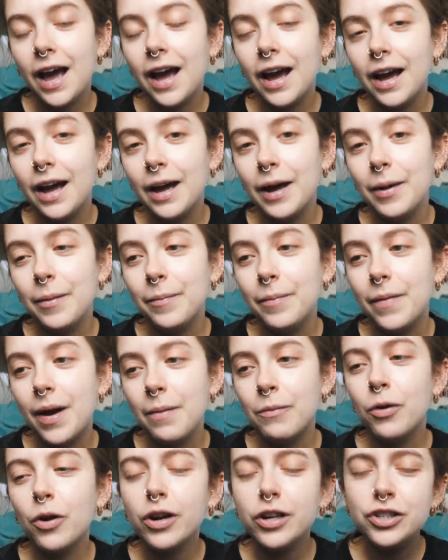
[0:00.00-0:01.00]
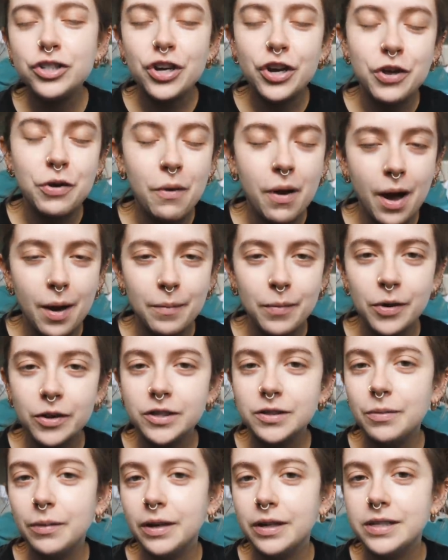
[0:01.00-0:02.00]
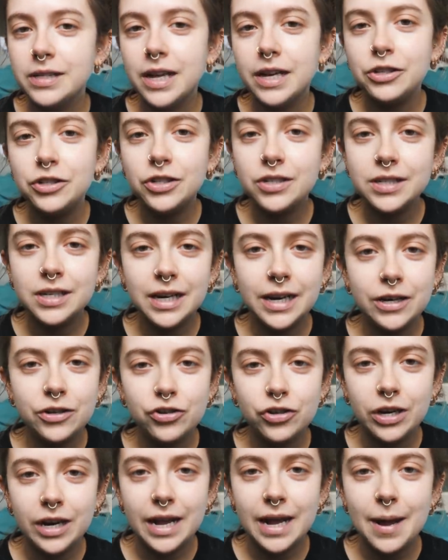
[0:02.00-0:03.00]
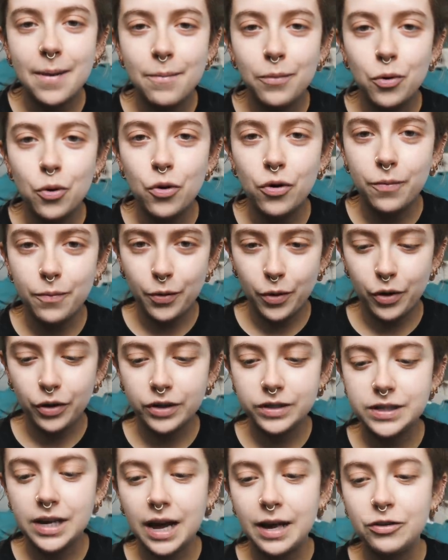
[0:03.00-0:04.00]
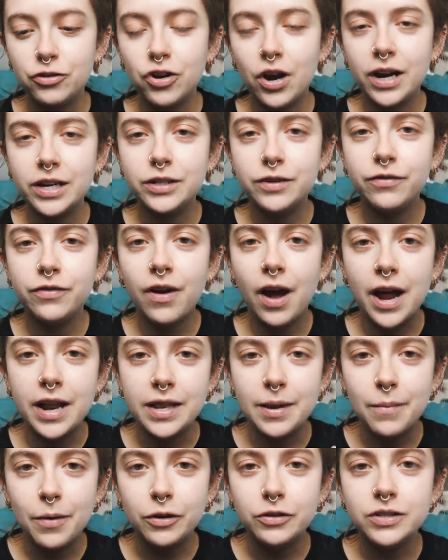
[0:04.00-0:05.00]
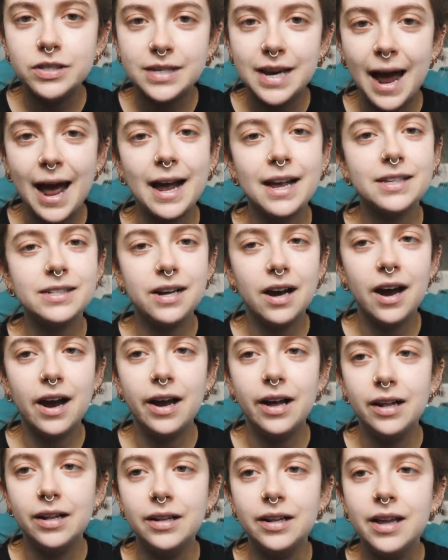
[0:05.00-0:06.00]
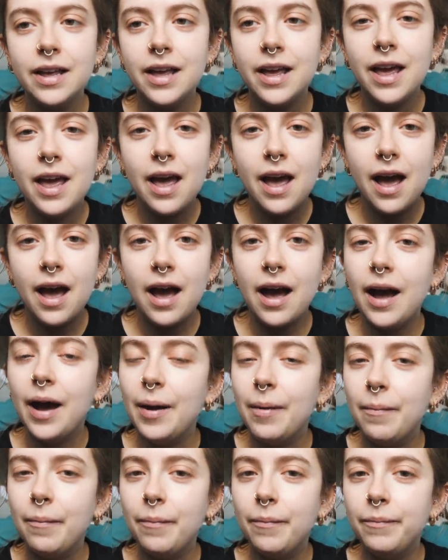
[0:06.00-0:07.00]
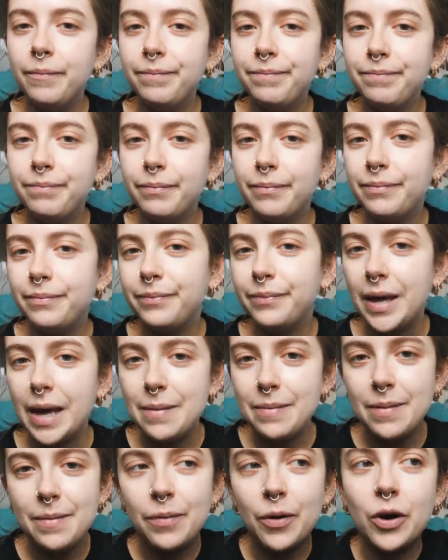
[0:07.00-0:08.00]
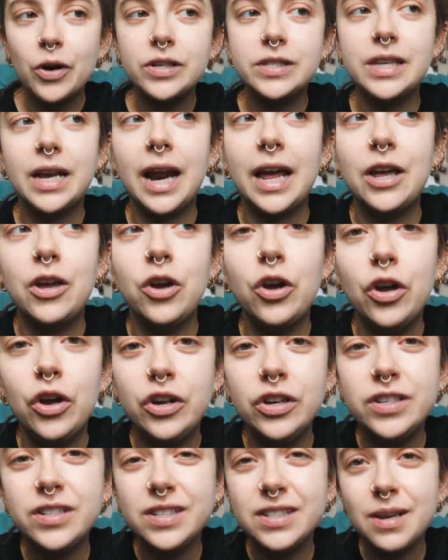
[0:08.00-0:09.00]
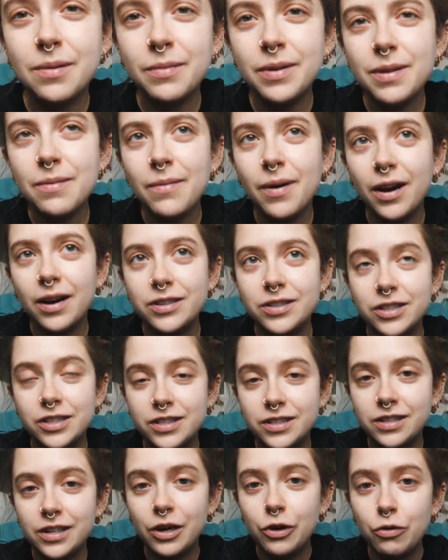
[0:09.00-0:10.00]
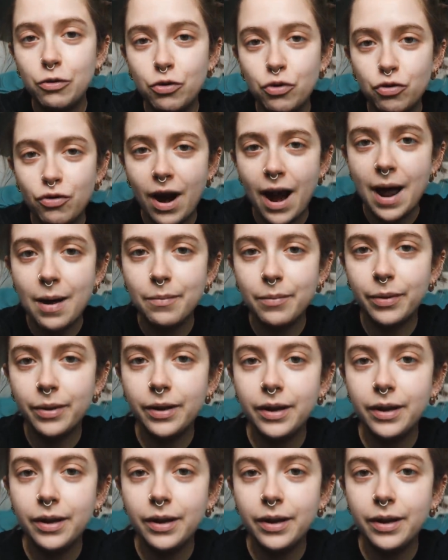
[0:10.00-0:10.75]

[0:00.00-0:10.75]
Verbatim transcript: Um, I'm not going to show you her books because they're just literally board books. I tried to find the most tactile um, baby books that I could. Some of them are just so crap.